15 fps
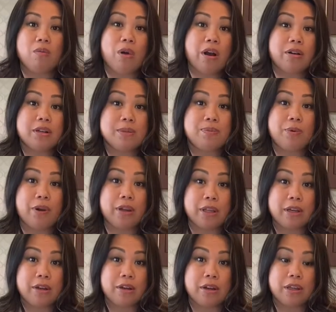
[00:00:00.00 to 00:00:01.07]
Water is boiling
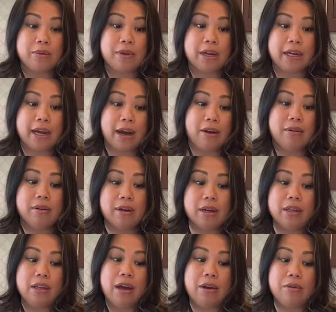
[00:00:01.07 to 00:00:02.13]
currently right now,
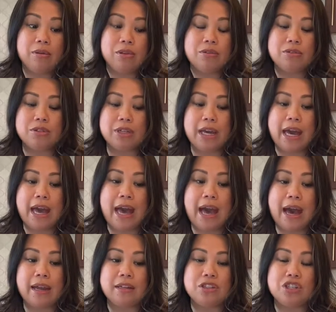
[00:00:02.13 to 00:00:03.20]
and I usually
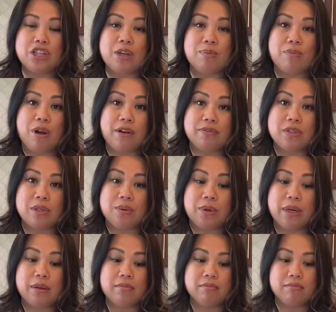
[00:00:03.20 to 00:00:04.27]
add chicken broth to it.